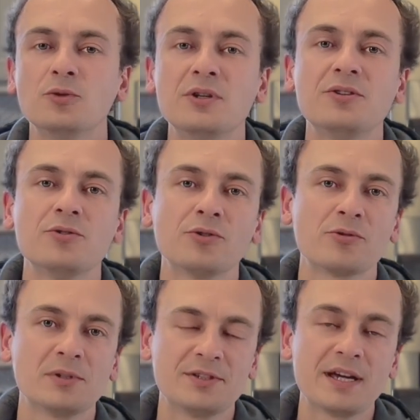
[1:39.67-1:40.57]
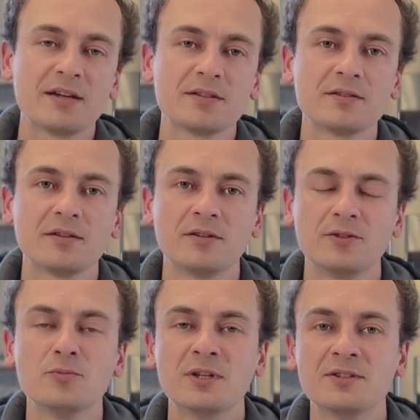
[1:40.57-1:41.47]
You eat your normal diet and
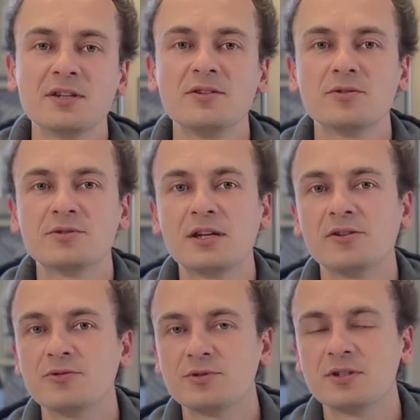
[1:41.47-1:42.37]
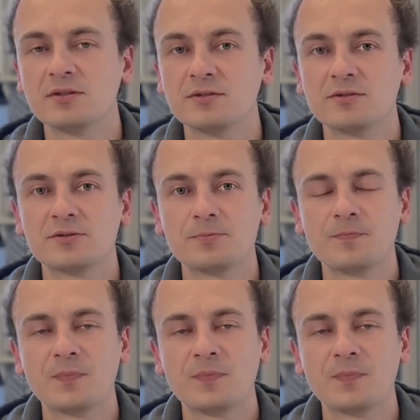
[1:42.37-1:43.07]
you maintain your daily routines.